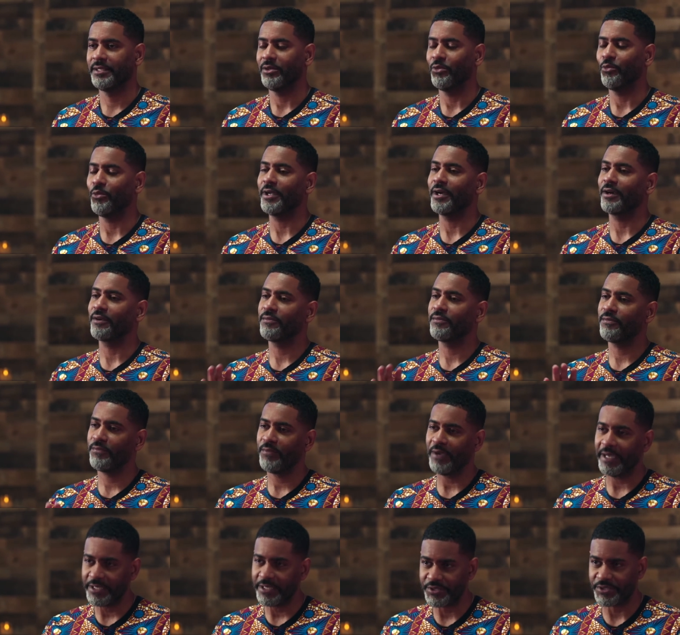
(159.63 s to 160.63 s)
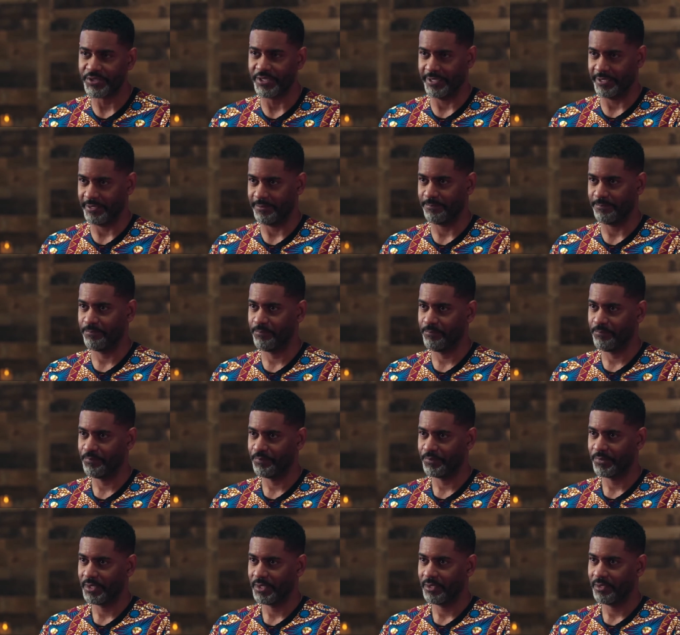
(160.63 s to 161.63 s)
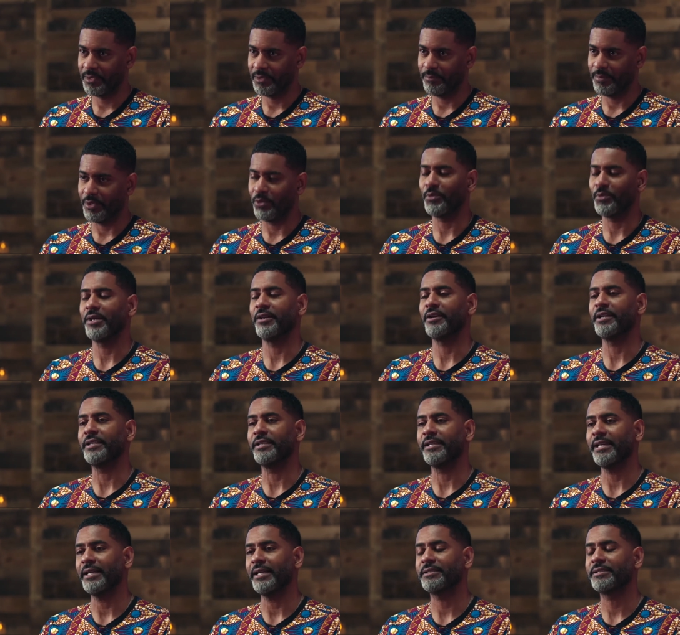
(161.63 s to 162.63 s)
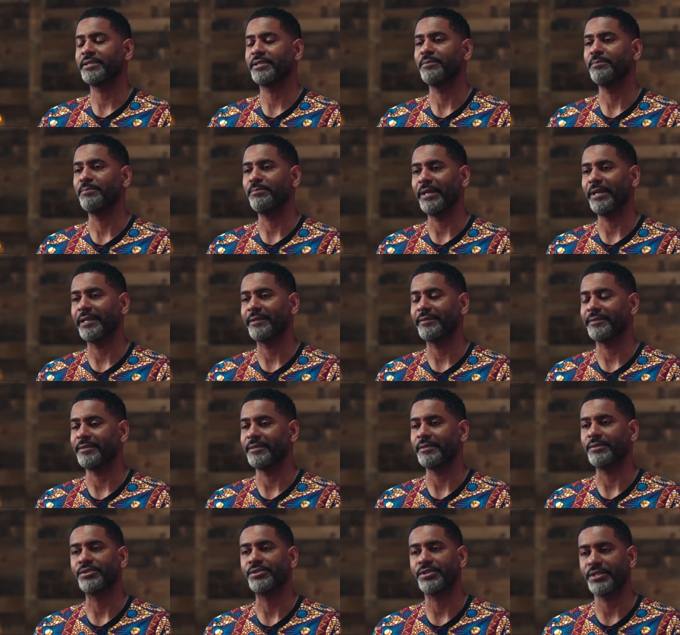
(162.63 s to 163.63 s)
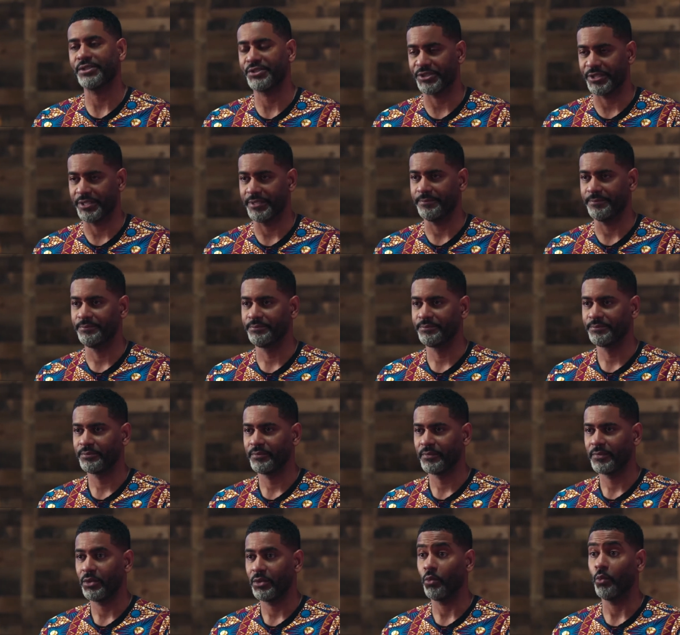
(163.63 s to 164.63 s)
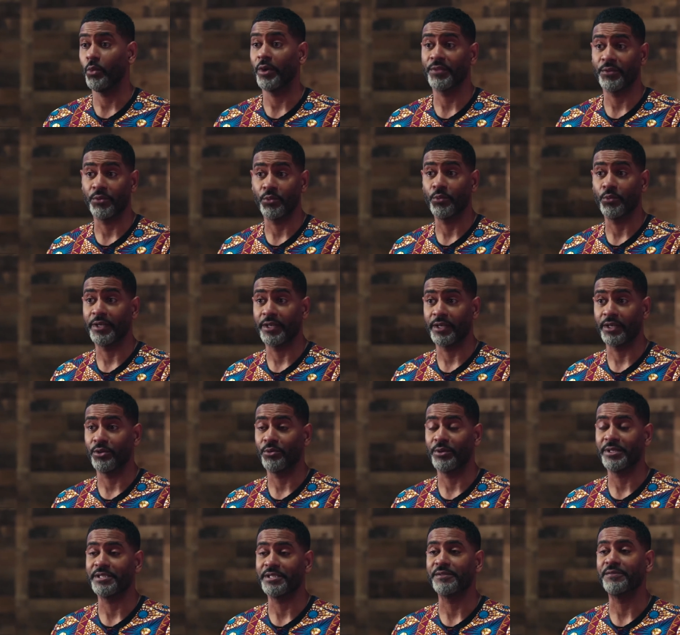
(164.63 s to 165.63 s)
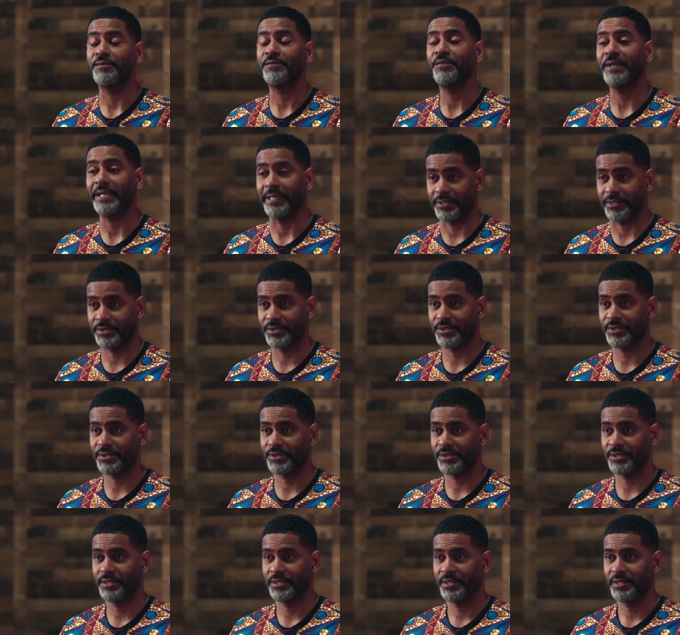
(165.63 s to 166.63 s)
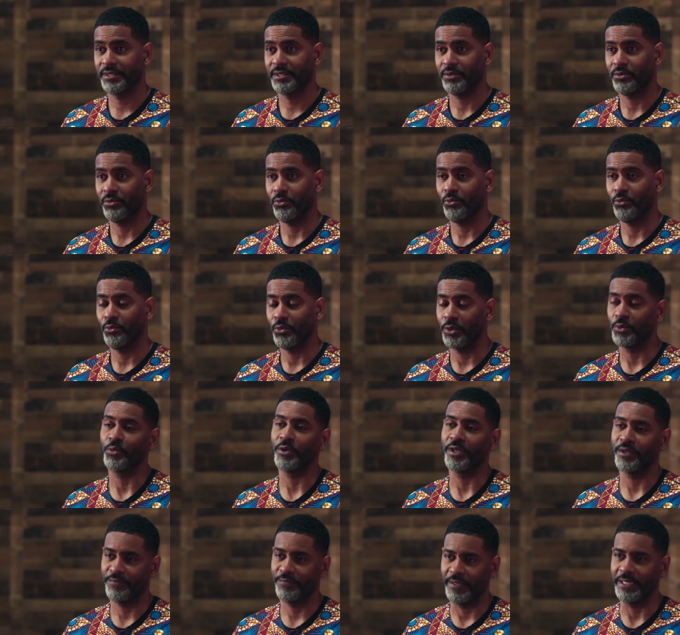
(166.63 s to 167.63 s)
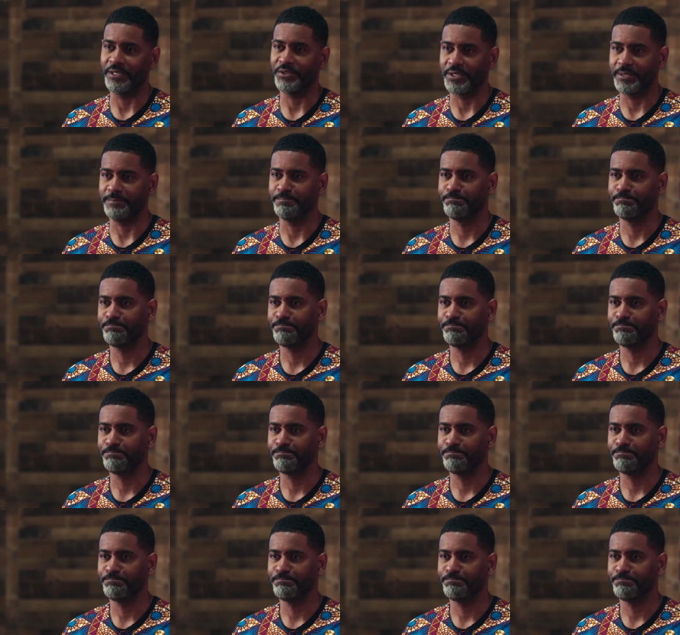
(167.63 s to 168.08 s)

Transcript: We are facing, but we are yet to make the decision whether we are going to fix what we are facing.